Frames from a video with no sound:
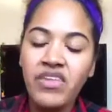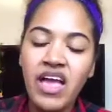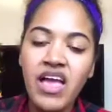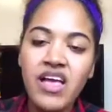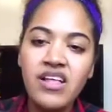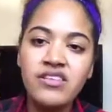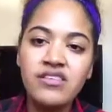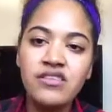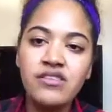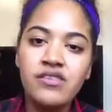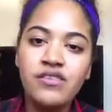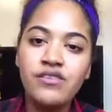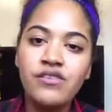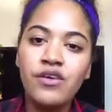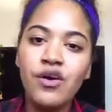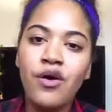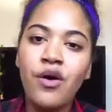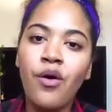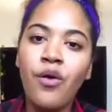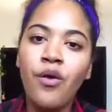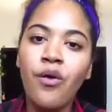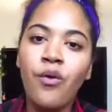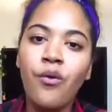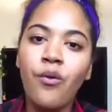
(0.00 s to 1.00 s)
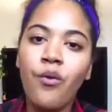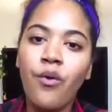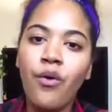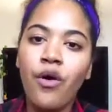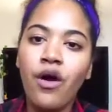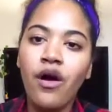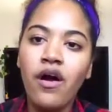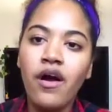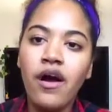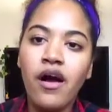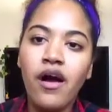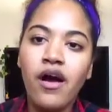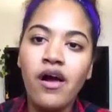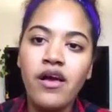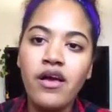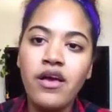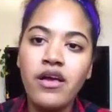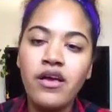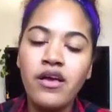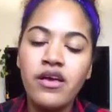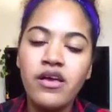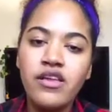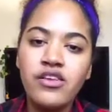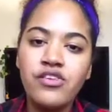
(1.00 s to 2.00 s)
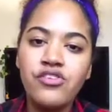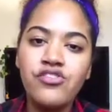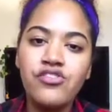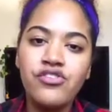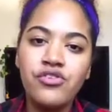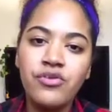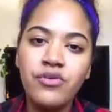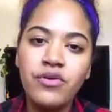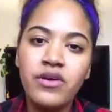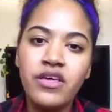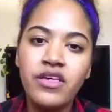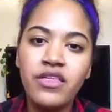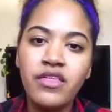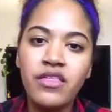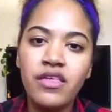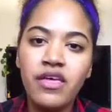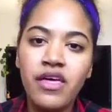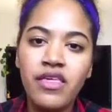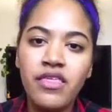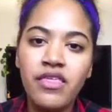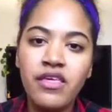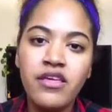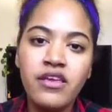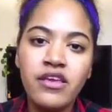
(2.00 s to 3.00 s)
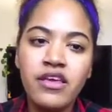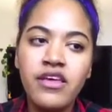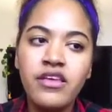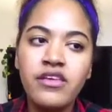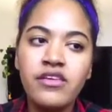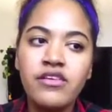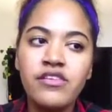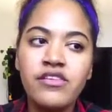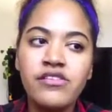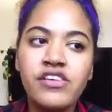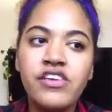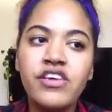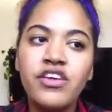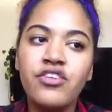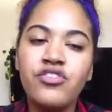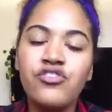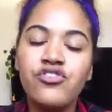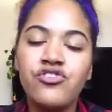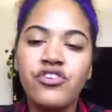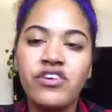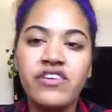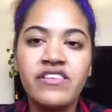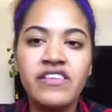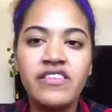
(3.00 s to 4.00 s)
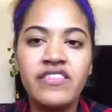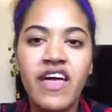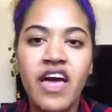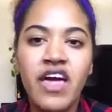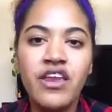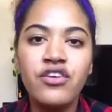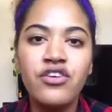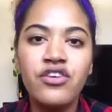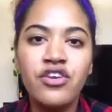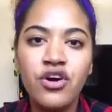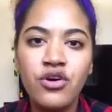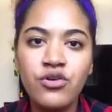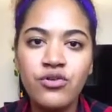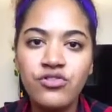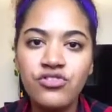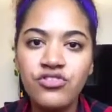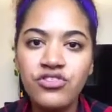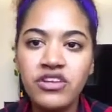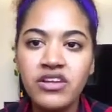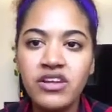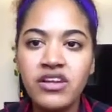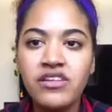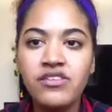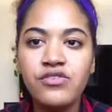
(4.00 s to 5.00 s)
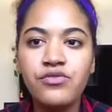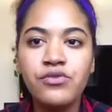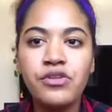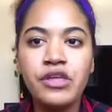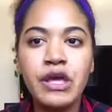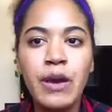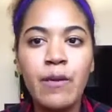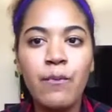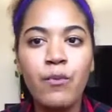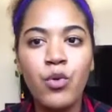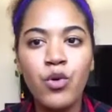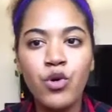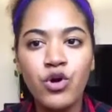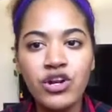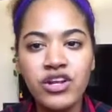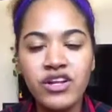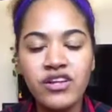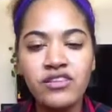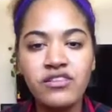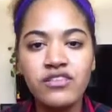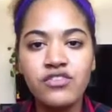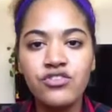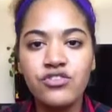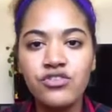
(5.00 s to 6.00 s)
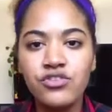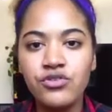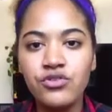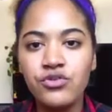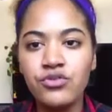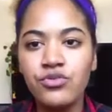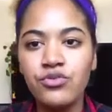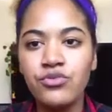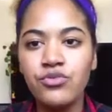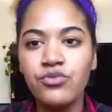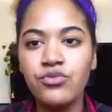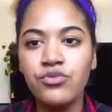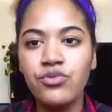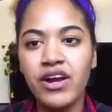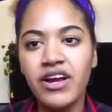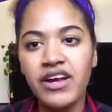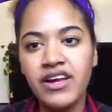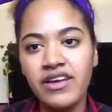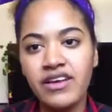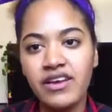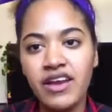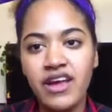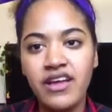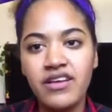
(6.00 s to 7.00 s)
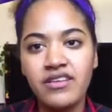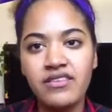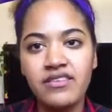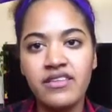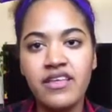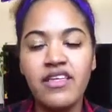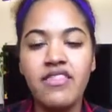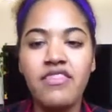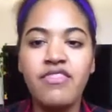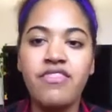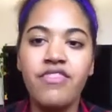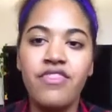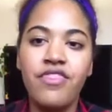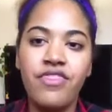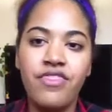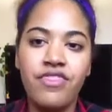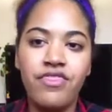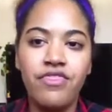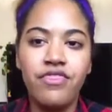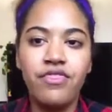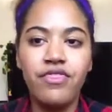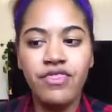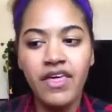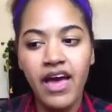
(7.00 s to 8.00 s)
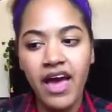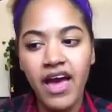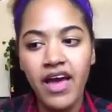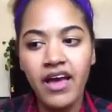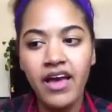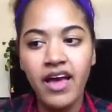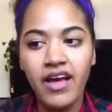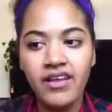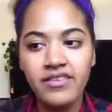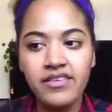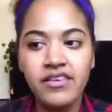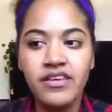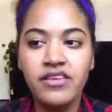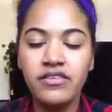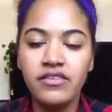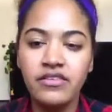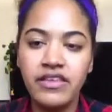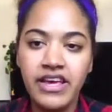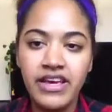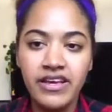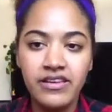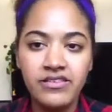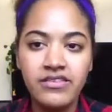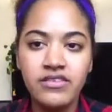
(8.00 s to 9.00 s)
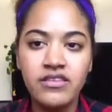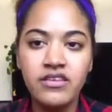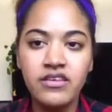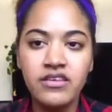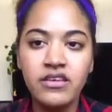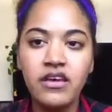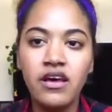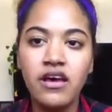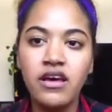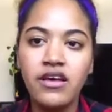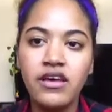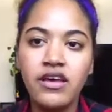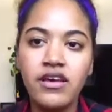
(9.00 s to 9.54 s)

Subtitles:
And so in deconstructing that notion, it's really important to recognize that that has a legacy